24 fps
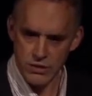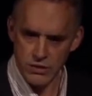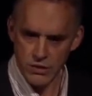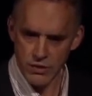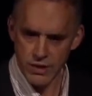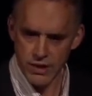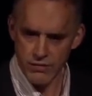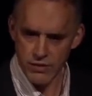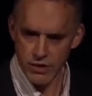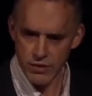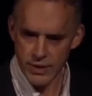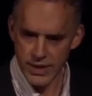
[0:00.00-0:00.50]
you
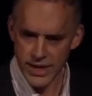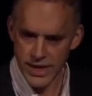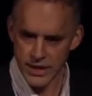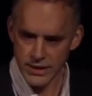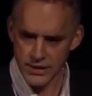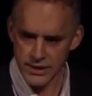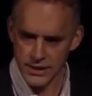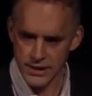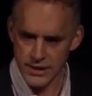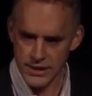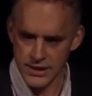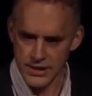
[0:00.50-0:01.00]
know everyone
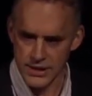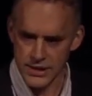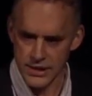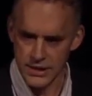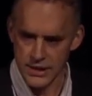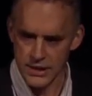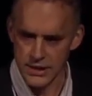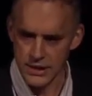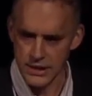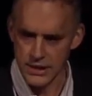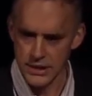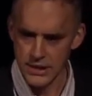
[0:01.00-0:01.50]
else is.
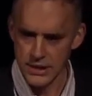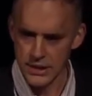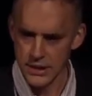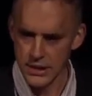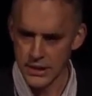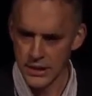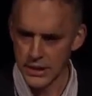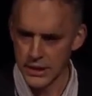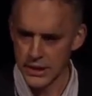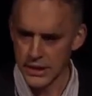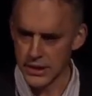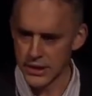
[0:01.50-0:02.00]

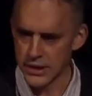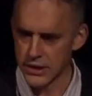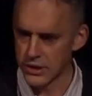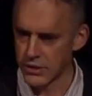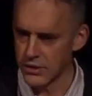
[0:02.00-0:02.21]
And as